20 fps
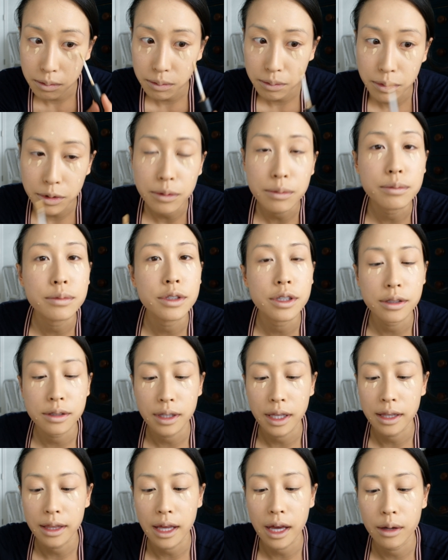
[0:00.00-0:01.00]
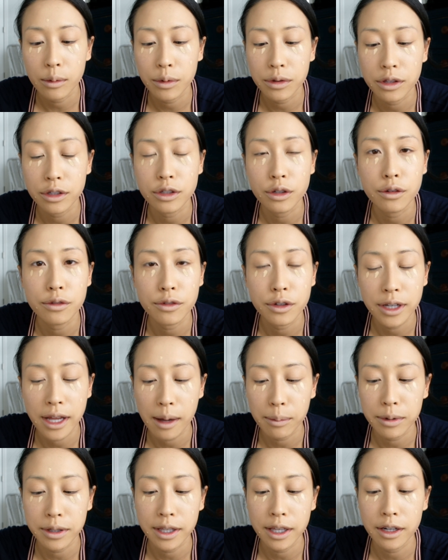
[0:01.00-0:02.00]
boom, just like that with the doe foot
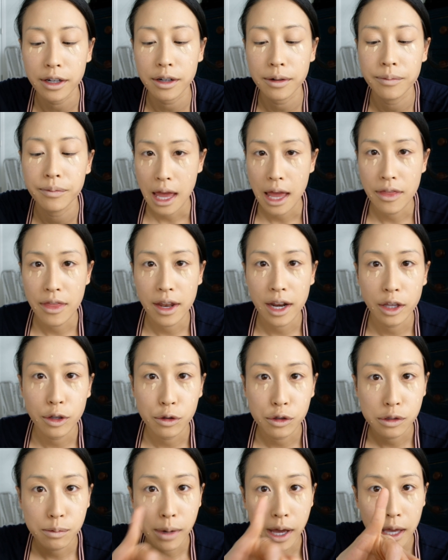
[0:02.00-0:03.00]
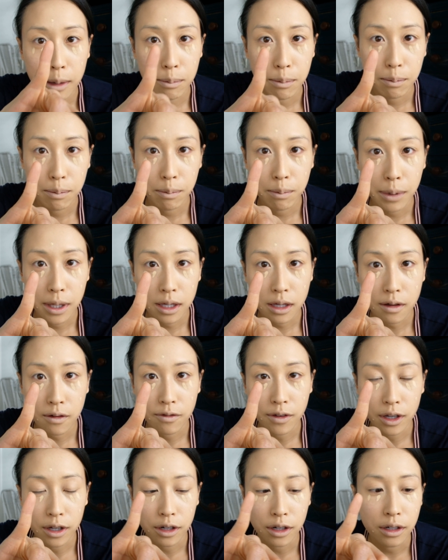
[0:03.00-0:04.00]
applicator. And then I use my pinky
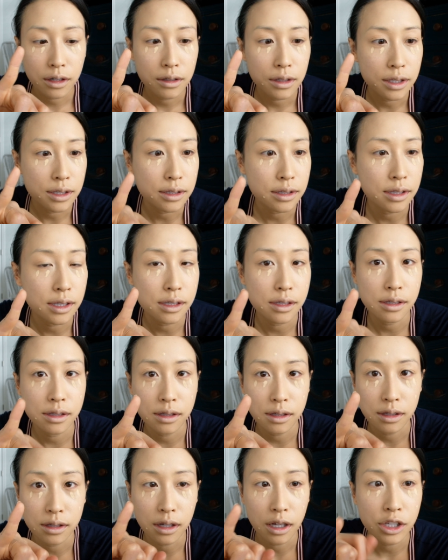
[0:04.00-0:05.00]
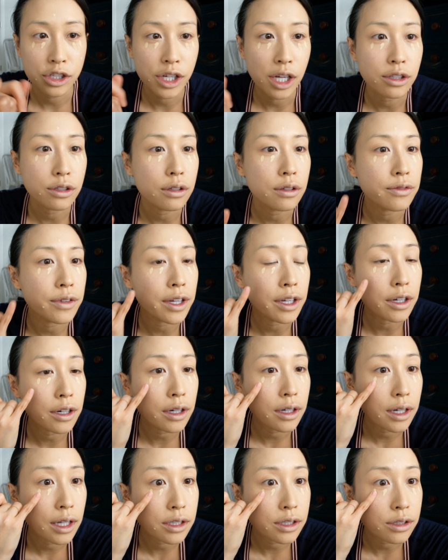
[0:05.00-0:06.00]
finger, because this is a gentle
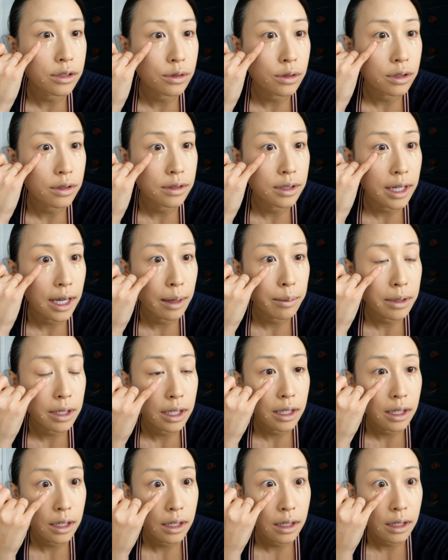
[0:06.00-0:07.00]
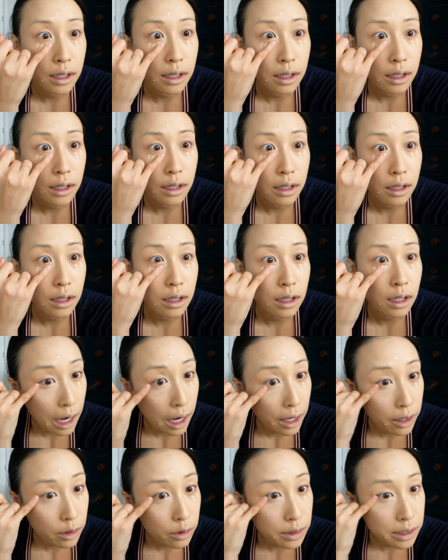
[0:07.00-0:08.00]
finger, and I just sort of dab it in.
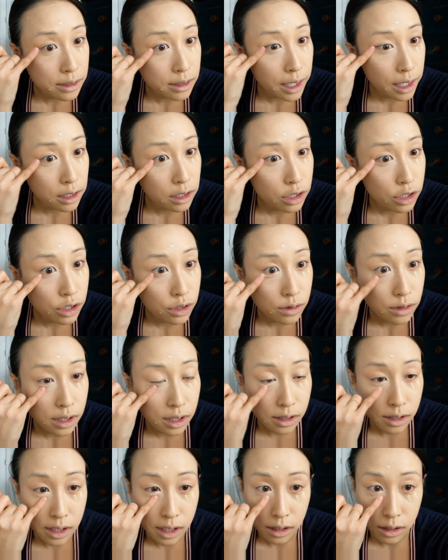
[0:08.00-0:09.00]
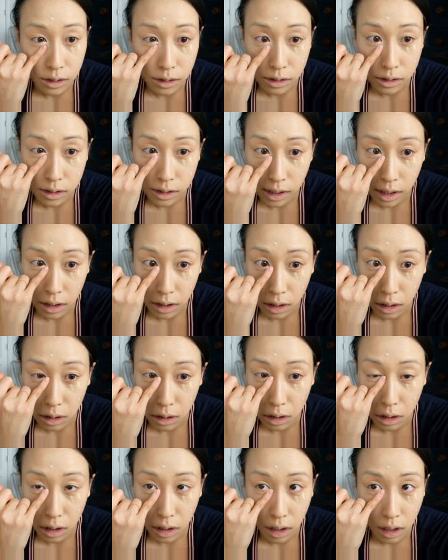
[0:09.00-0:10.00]
I always like to choose concealers that
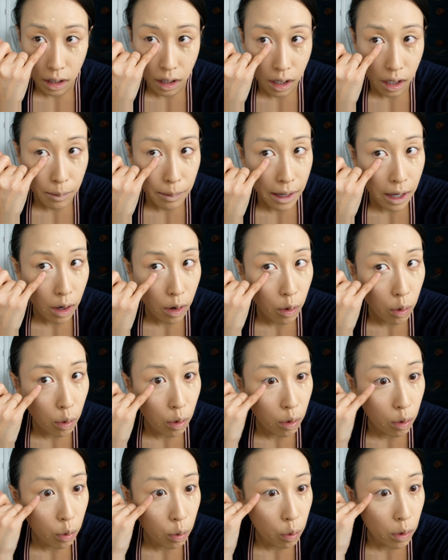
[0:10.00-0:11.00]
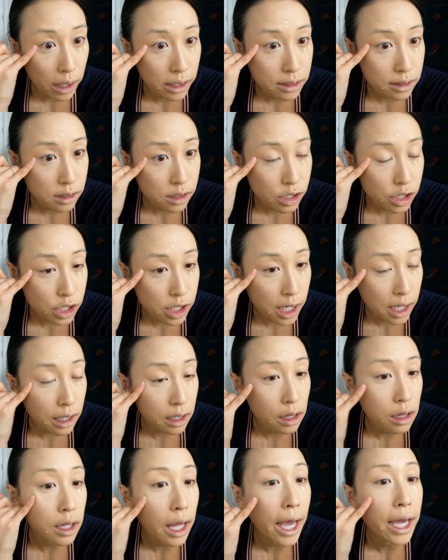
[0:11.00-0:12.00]
are about 1
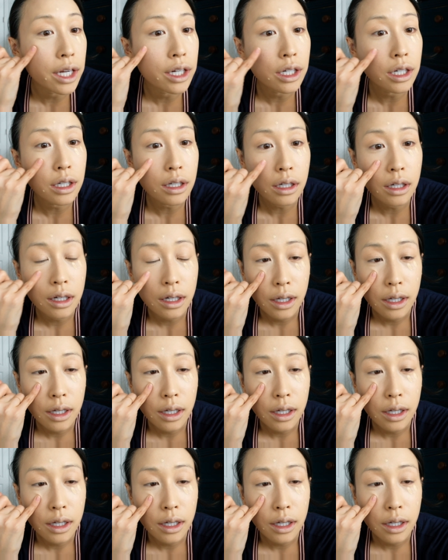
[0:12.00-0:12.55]
shade lighter